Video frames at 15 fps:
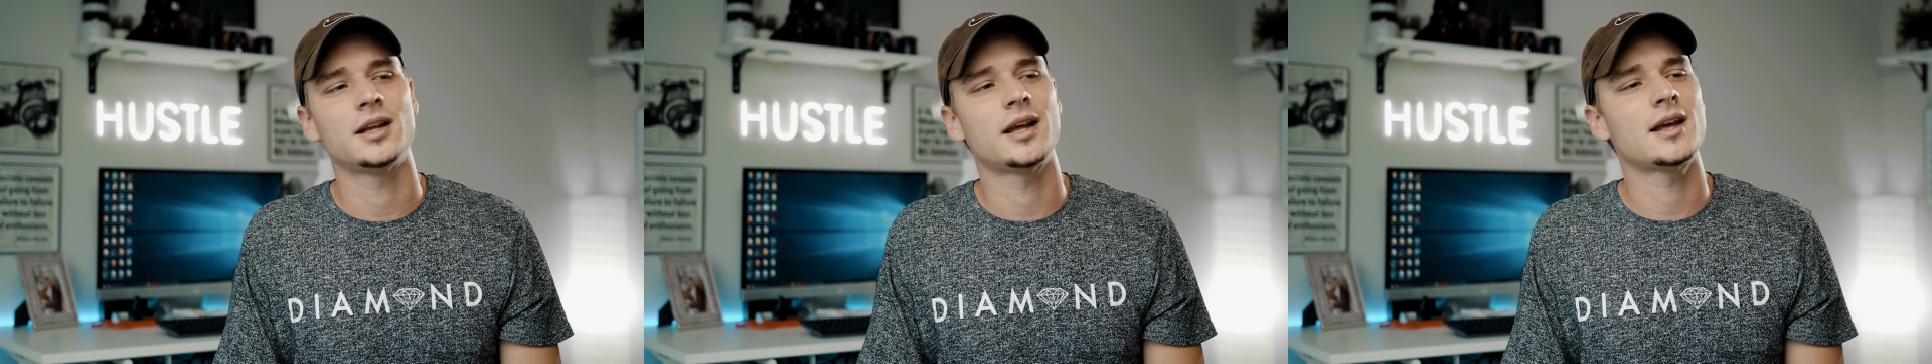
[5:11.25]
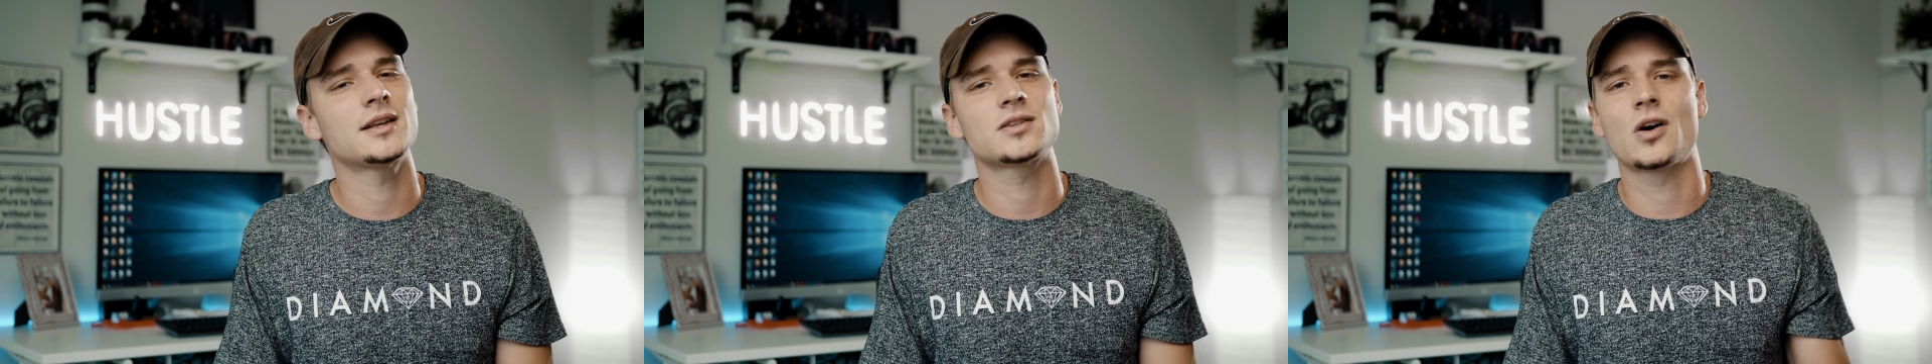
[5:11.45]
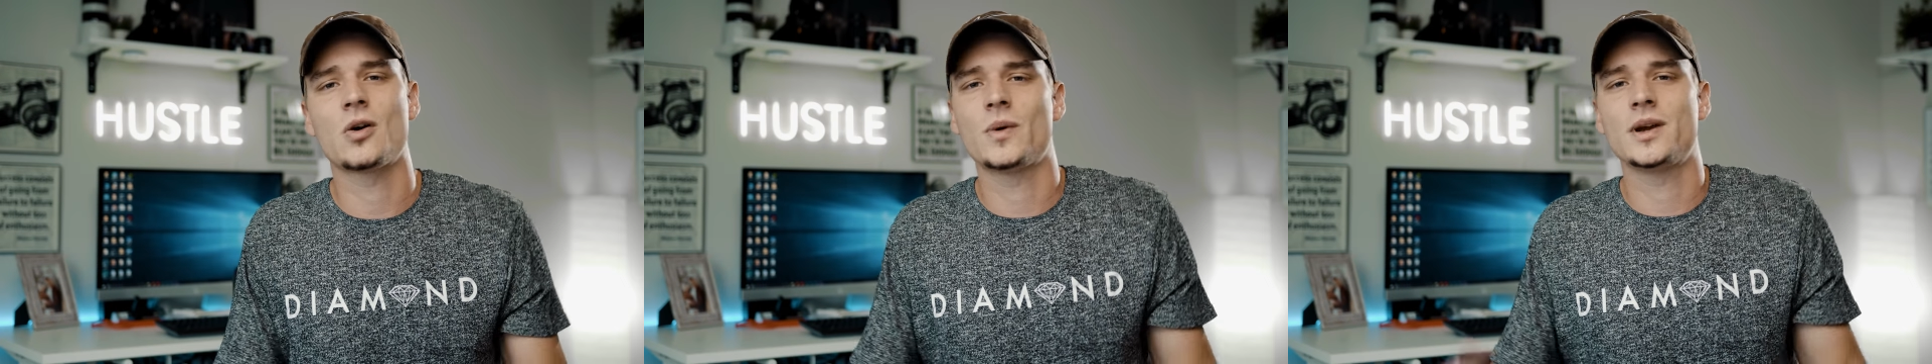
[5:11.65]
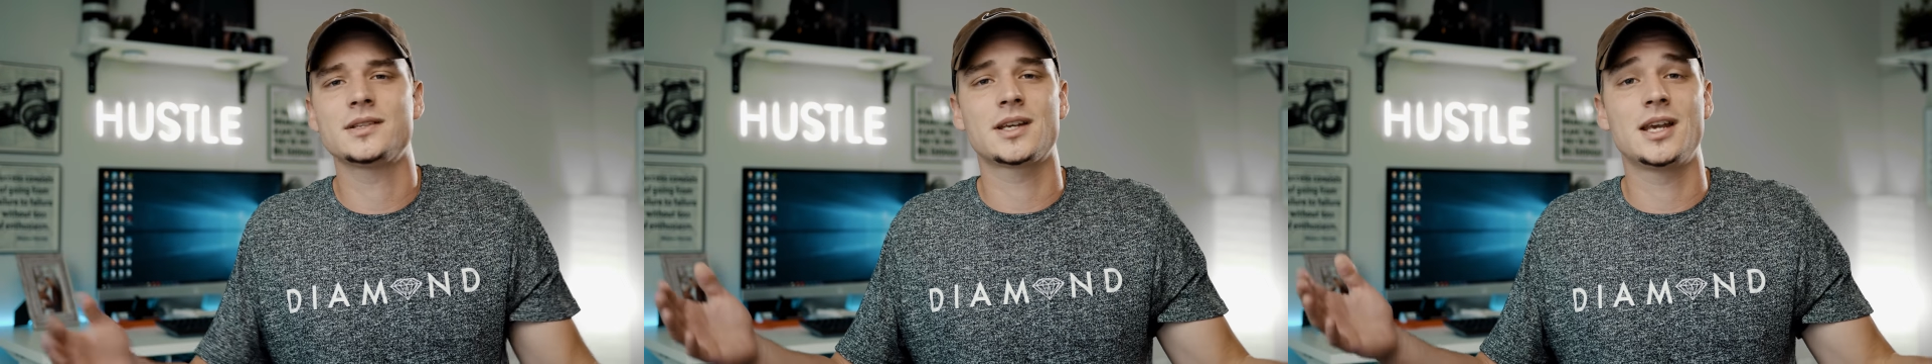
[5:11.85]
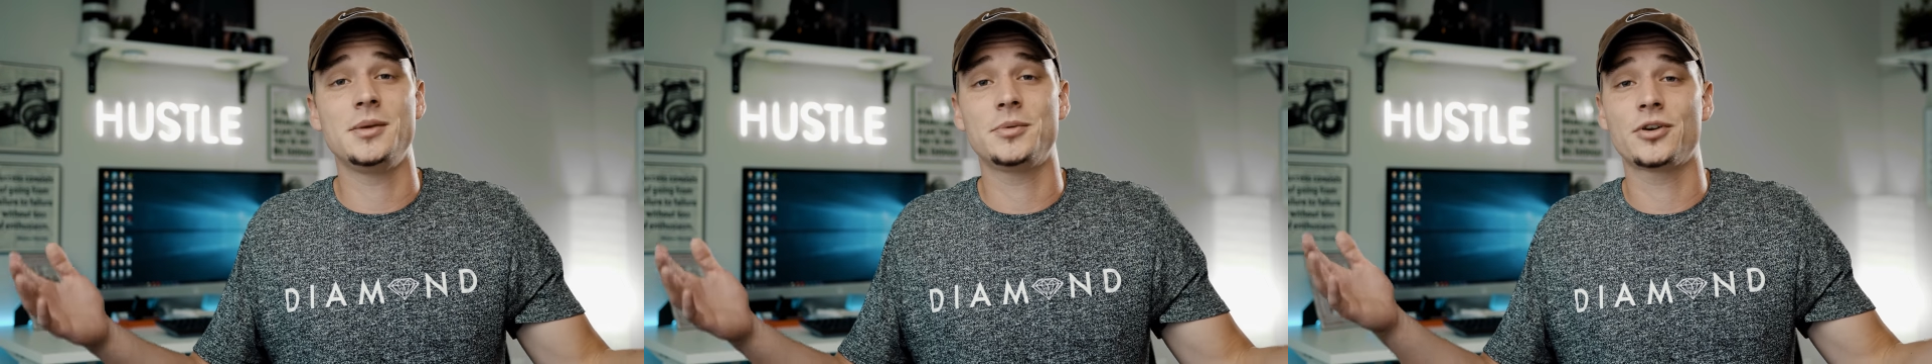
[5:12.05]
As
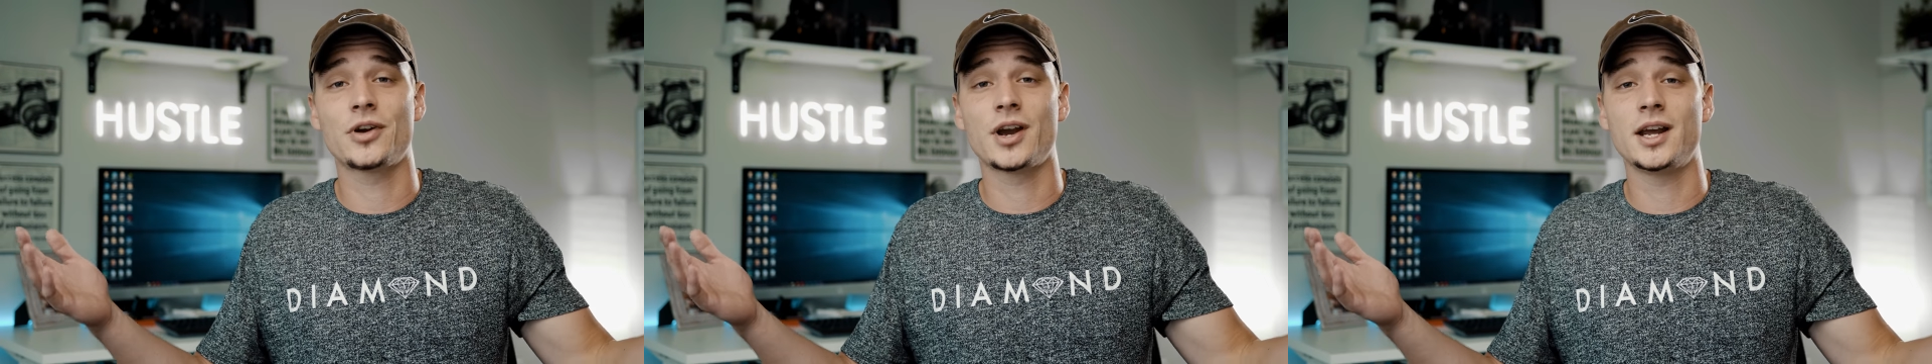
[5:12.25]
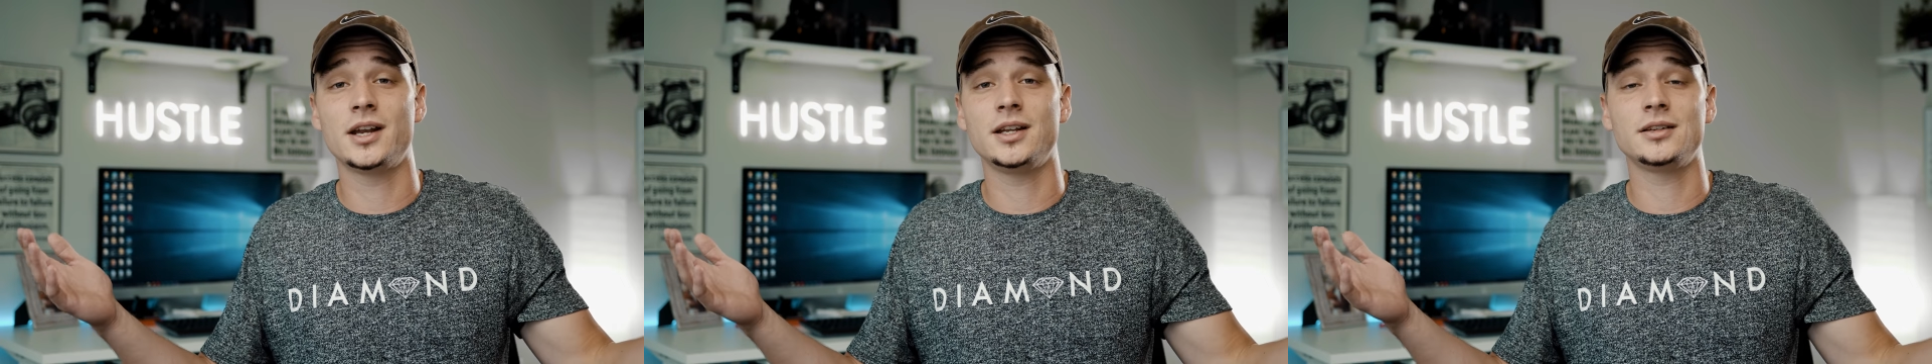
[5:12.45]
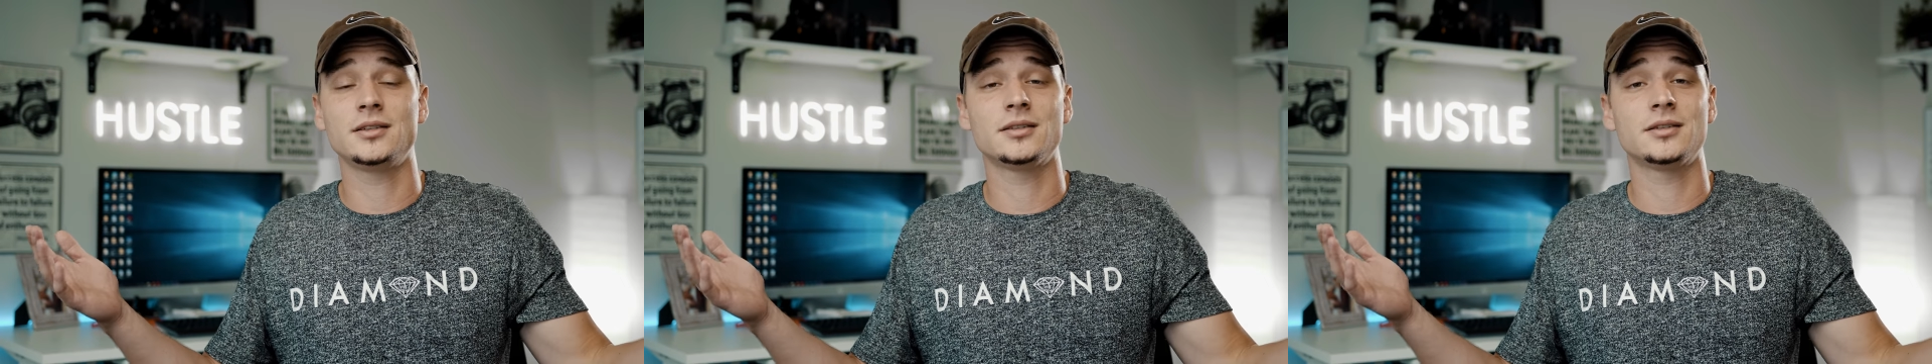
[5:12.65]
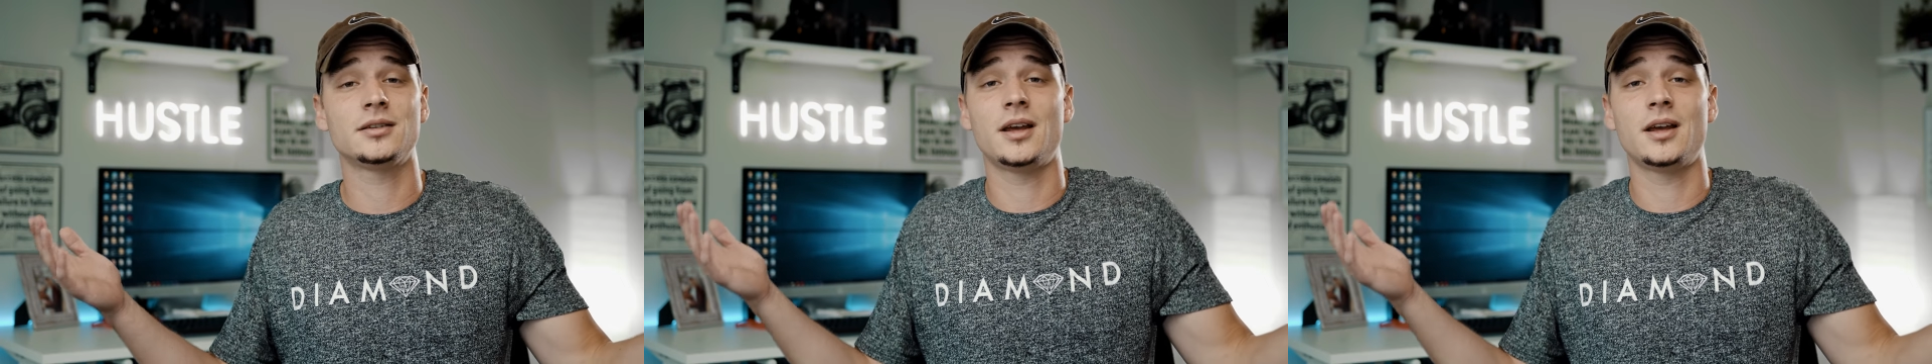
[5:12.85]
always, keep creating